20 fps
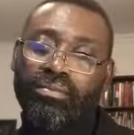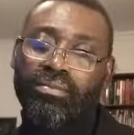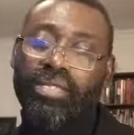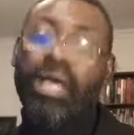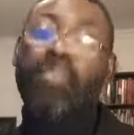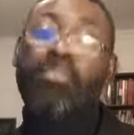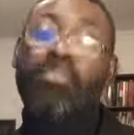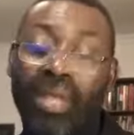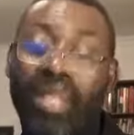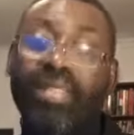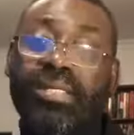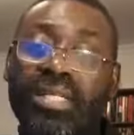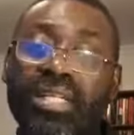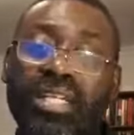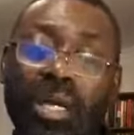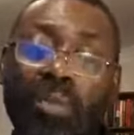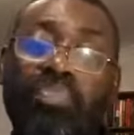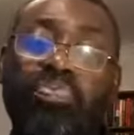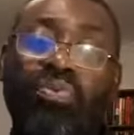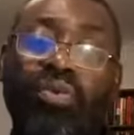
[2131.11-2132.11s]
and blessing
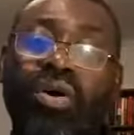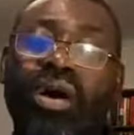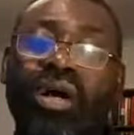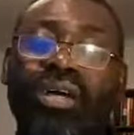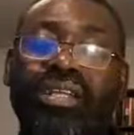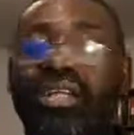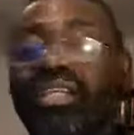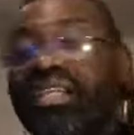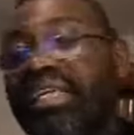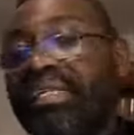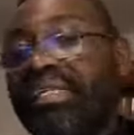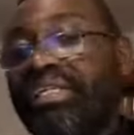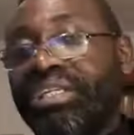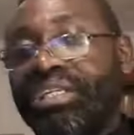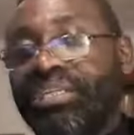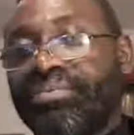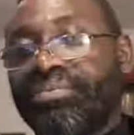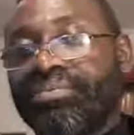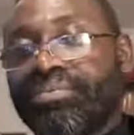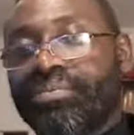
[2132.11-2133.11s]
the poor and the
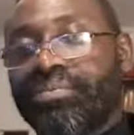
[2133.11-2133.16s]
needy.